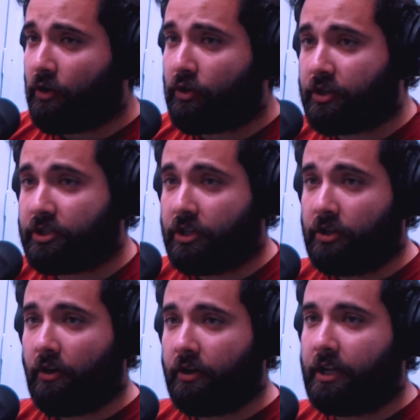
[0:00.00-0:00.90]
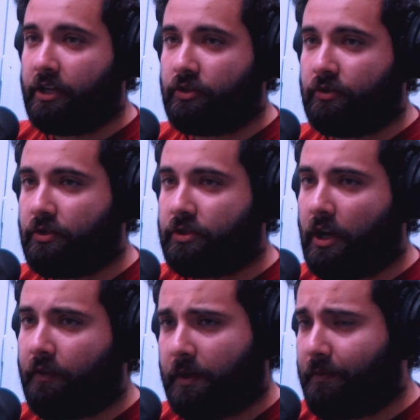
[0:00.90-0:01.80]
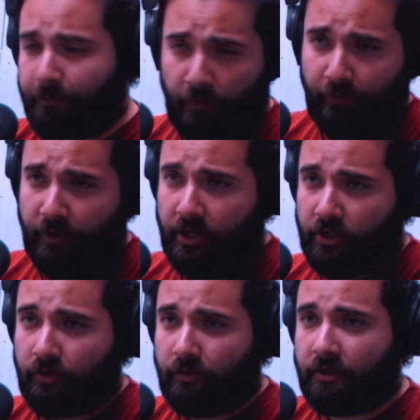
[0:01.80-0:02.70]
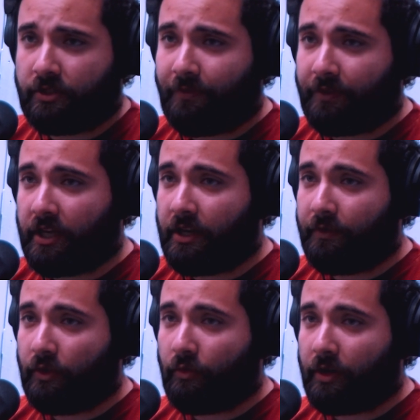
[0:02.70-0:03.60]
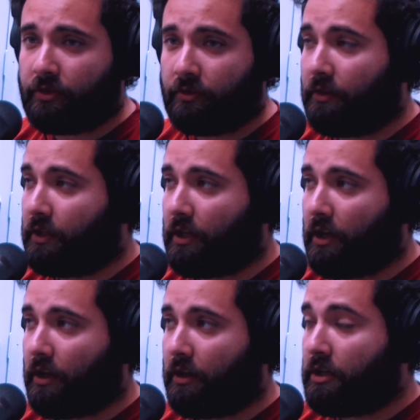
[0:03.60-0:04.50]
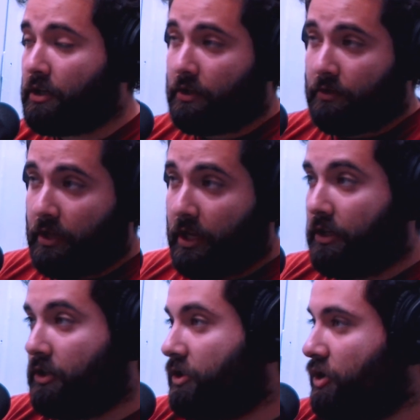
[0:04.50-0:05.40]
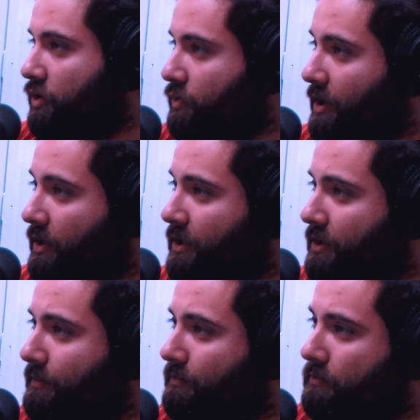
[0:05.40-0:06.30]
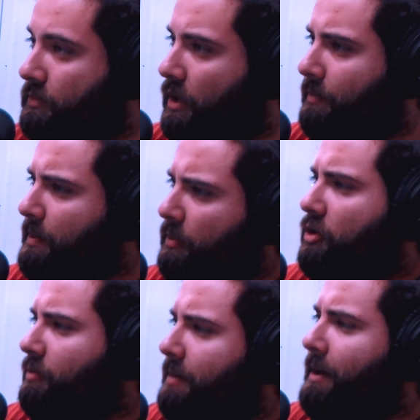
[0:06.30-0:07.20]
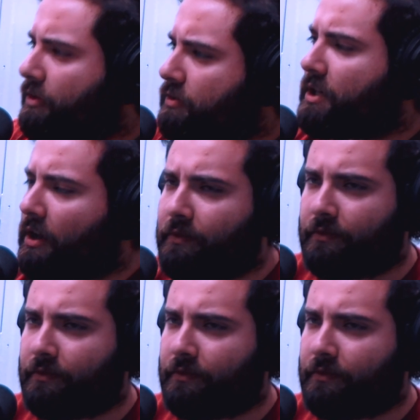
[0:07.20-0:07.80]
Christian, you already introduced yourself. Feel free to introduce yourself again if you want to, and it's you as well, Anthony. So tell people a little bit about yourself.